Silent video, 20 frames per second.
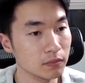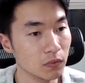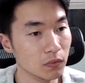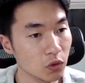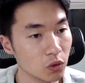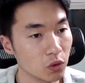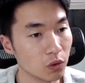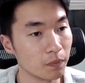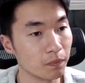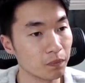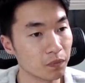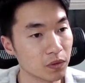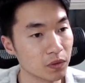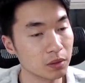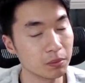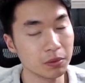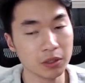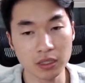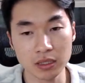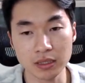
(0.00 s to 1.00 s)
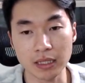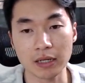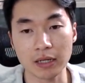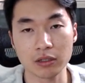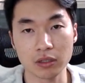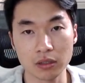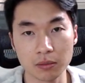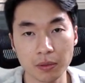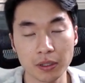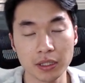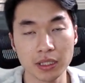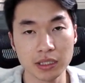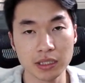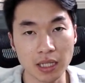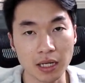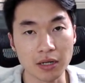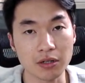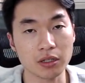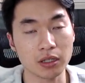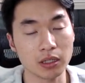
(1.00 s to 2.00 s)
Cool. Pretty standard
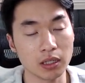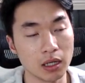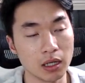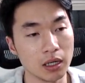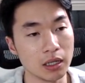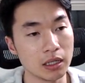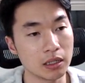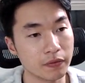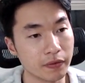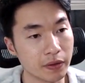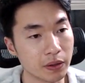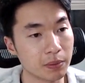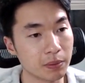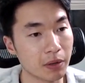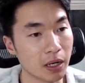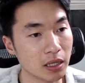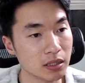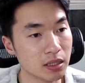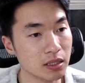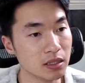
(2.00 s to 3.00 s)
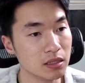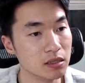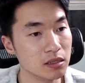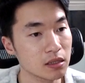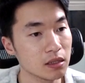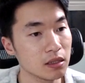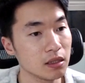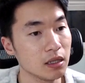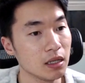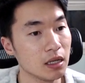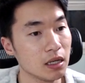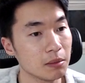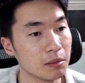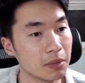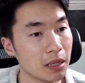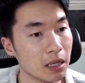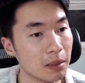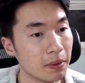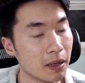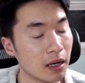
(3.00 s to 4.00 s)
interviewing process.
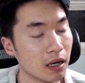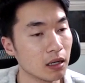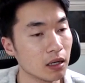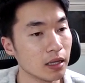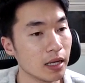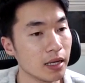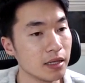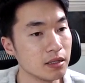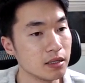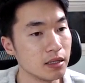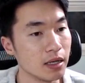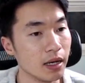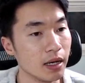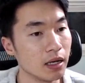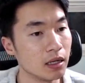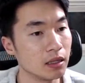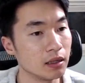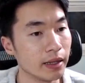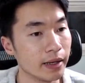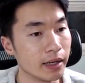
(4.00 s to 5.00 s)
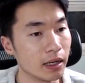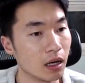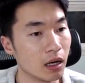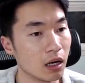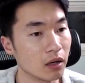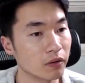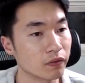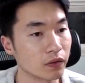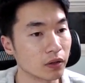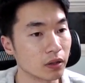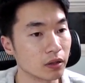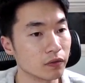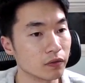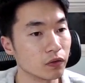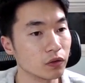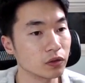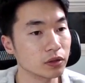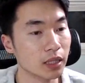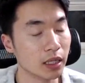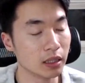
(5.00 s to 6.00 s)
PayPal NDA late offer, full
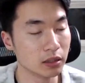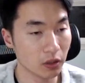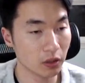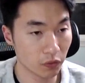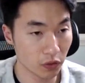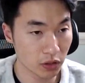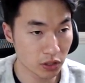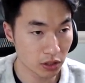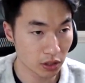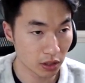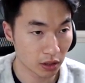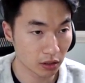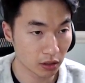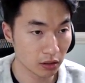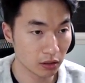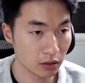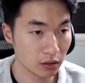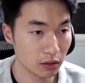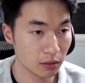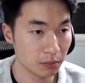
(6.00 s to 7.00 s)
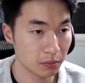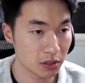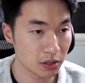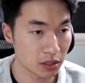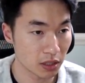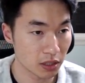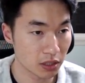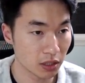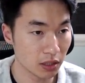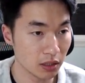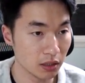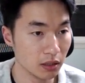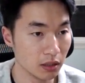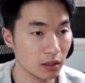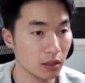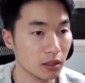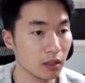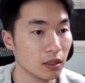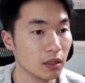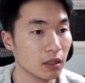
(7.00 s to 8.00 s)
stack software engineer position.
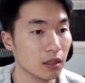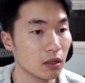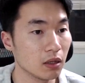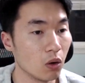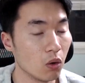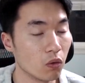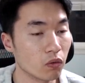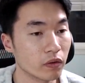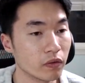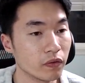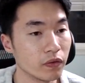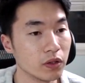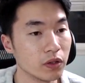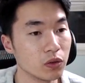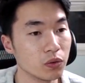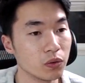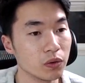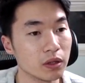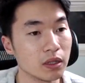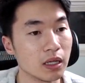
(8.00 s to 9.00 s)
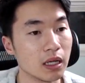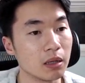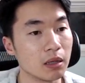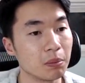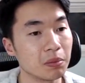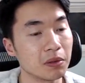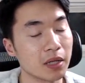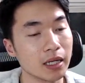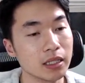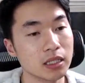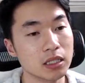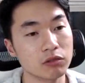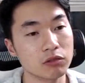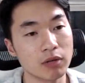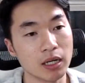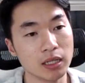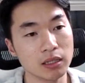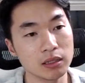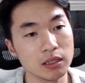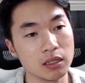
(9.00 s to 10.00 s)
Overview, they applied
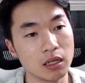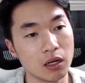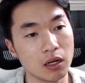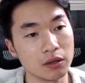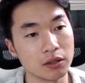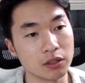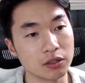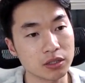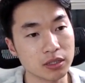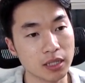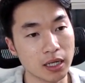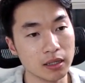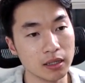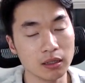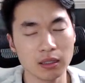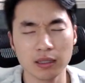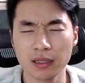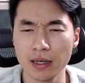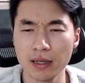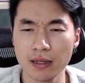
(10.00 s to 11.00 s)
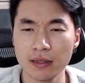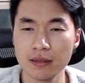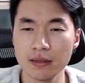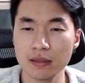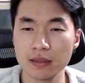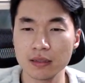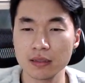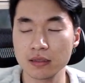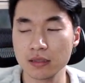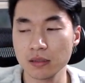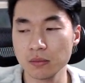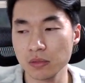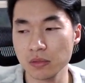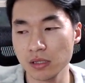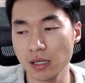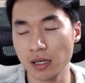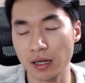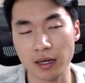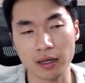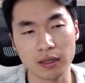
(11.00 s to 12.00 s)
directly on their site. Again, it seems,
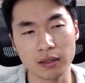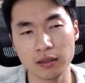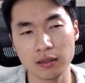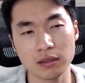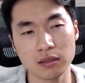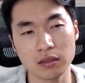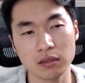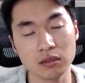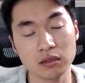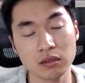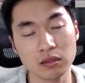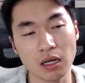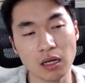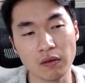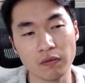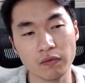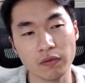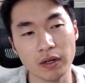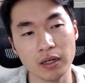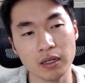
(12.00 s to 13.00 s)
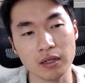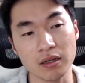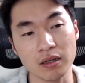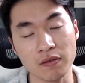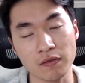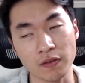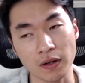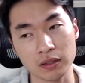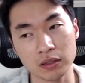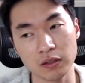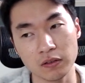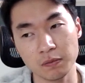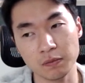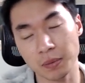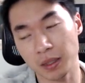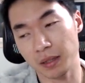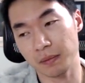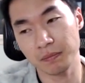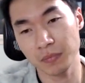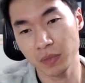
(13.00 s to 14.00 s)
yeah, it's not very effective,
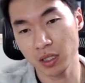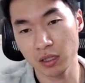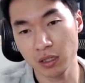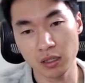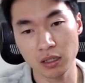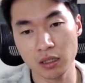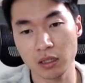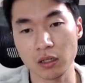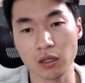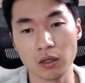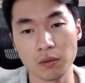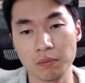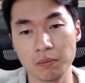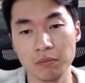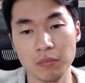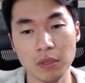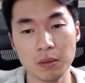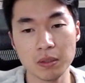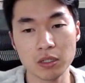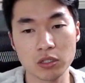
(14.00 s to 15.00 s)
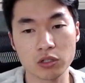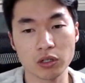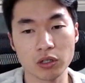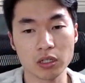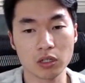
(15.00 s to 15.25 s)
but maybe during